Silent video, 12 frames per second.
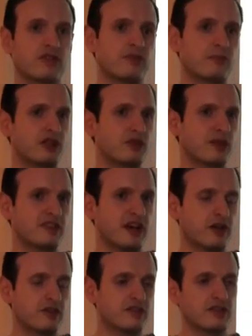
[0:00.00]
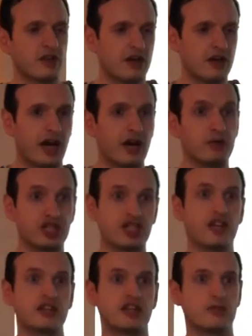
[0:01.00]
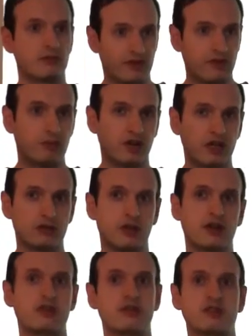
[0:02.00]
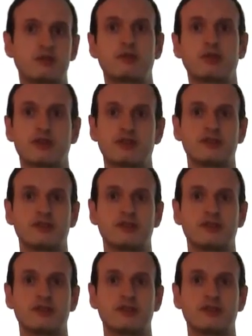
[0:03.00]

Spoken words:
the battery is out, I recharge it with the Pandora USB port.